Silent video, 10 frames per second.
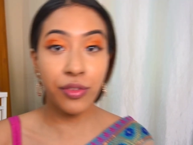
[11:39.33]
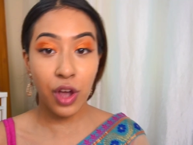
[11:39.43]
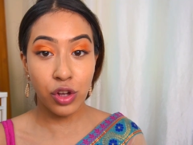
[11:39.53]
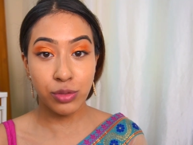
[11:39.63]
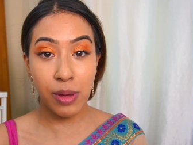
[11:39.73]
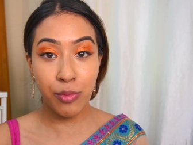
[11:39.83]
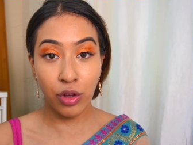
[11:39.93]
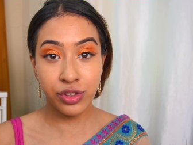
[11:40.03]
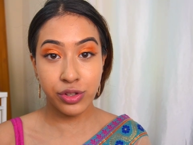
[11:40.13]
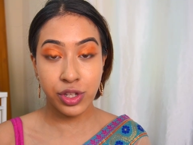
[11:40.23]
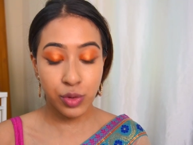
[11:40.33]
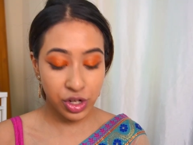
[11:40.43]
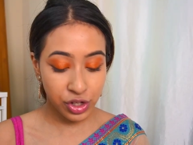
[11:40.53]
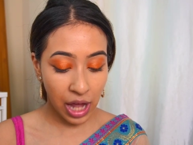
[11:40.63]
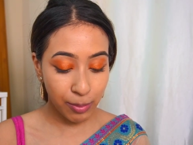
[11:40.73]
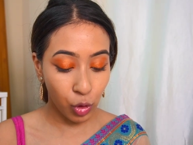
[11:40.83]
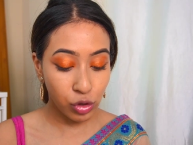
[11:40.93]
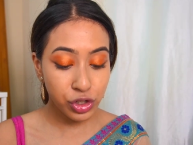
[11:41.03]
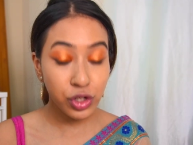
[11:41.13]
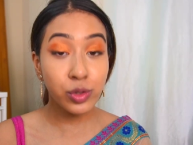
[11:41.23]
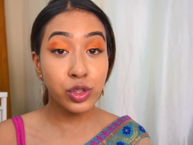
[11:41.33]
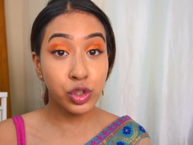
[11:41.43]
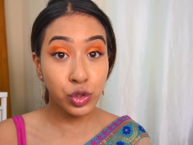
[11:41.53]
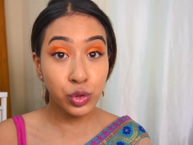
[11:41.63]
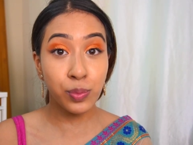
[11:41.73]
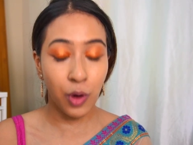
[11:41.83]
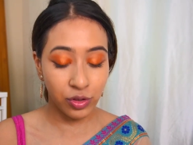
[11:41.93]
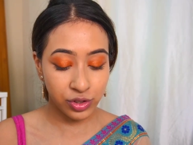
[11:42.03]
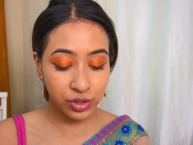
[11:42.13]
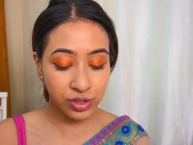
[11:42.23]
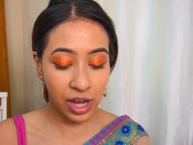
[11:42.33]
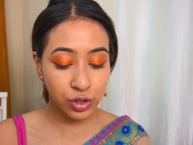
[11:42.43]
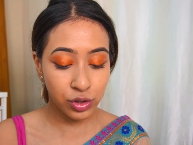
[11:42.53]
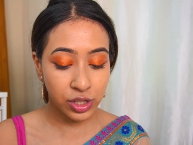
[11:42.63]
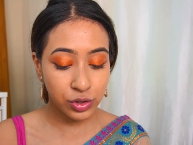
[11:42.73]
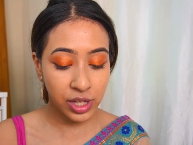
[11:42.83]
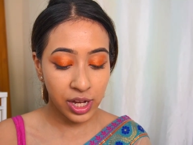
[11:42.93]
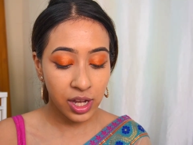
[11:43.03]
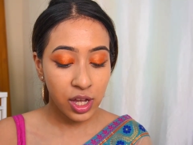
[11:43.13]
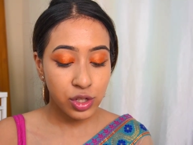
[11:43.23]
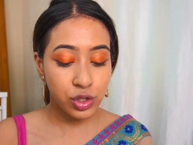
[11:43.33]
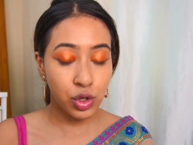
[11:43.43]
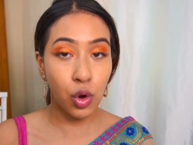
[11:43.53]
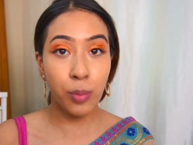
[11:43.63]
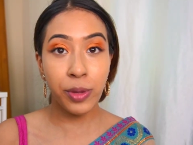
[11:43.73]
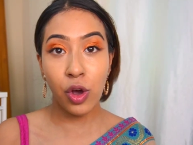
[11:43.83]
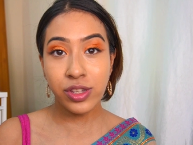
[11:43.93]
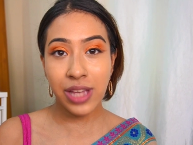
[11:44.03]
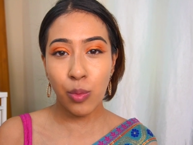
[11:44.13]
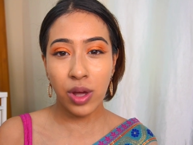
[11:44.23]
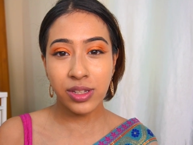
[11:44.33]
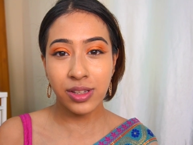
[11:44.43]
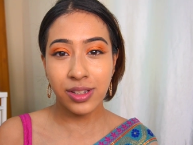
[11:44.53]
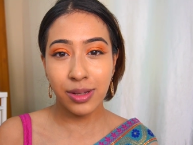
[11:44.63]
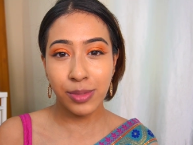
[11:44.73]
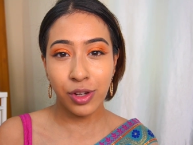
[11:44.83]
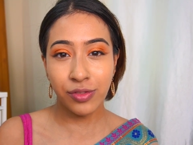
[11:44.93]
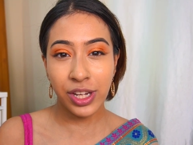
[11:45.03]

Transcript: moving on to my bronzer situation, I'm going to use two bronzers actually today. So because I want a little bit of